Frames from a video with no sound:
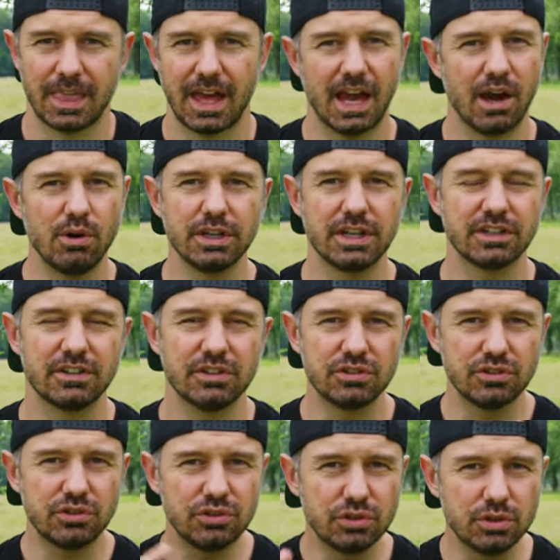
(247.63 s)
I only get
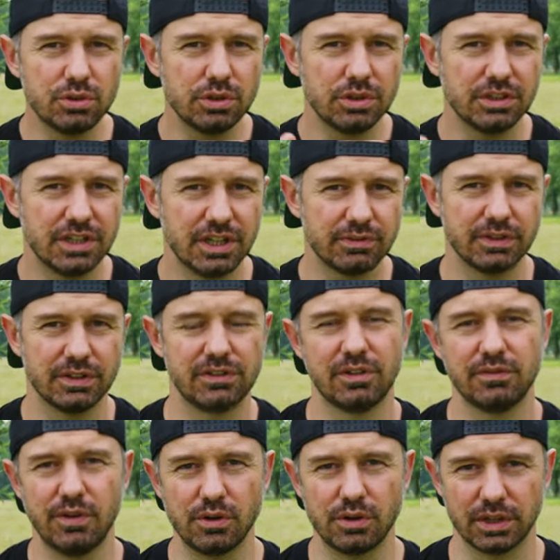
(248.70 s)
two different
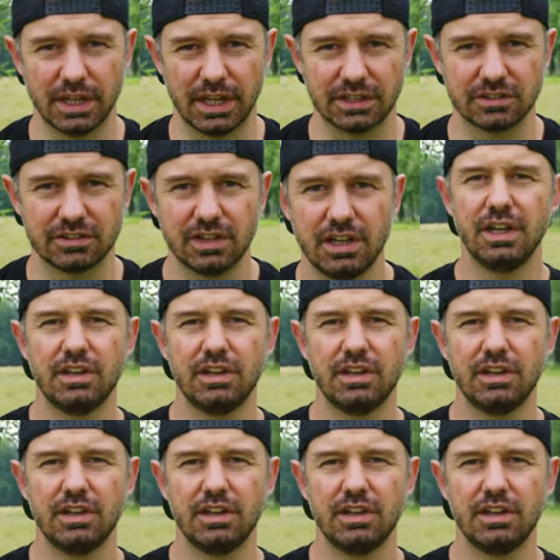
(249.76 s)
focal lengths.